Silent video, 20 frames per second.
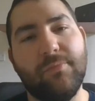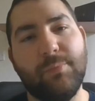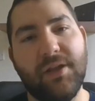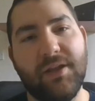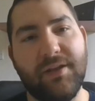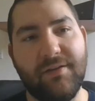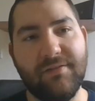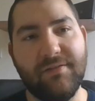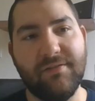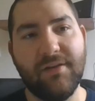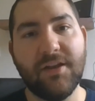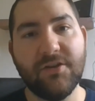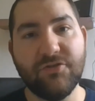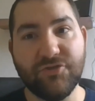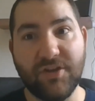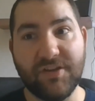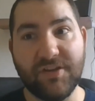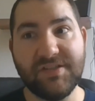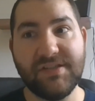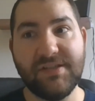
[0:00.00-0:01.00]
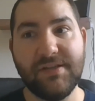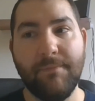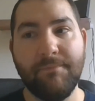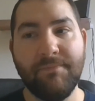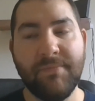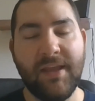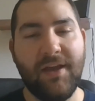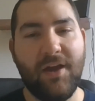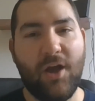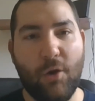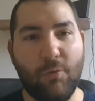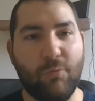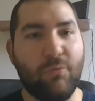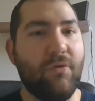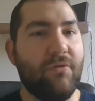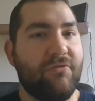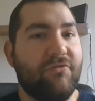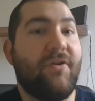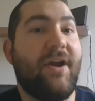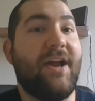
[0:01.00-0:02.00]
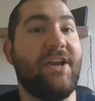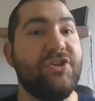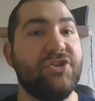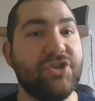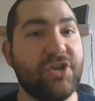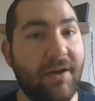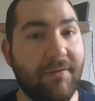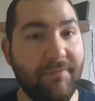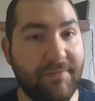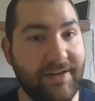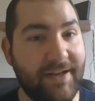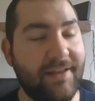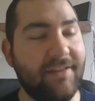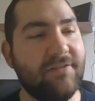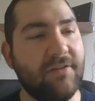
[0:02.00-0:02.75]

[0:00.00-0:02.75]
blood is not just a refreshed covenant.